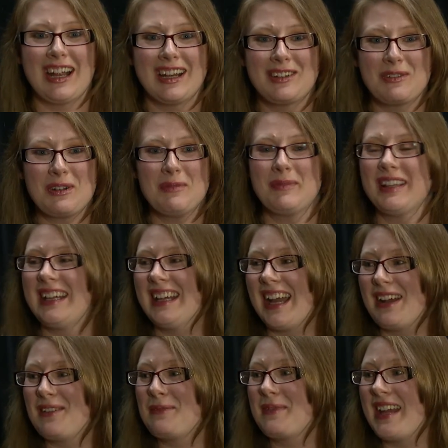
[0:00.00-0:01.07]
normally I
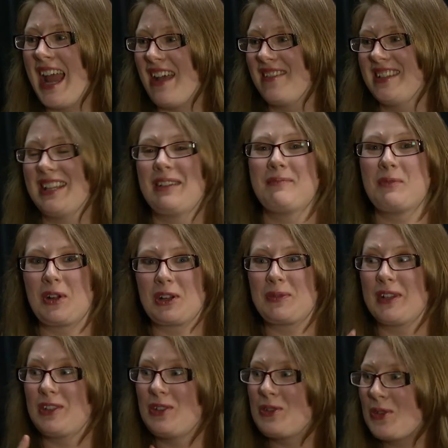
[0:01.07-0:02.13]
would be having them work
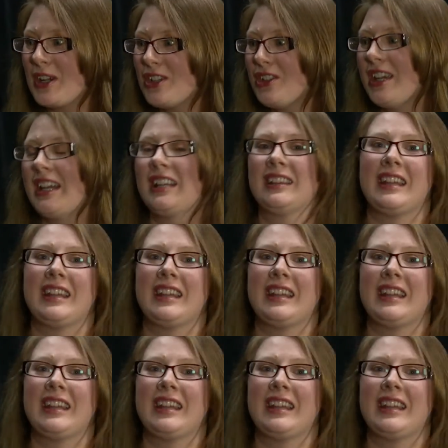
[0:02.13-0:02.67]
with nutrition,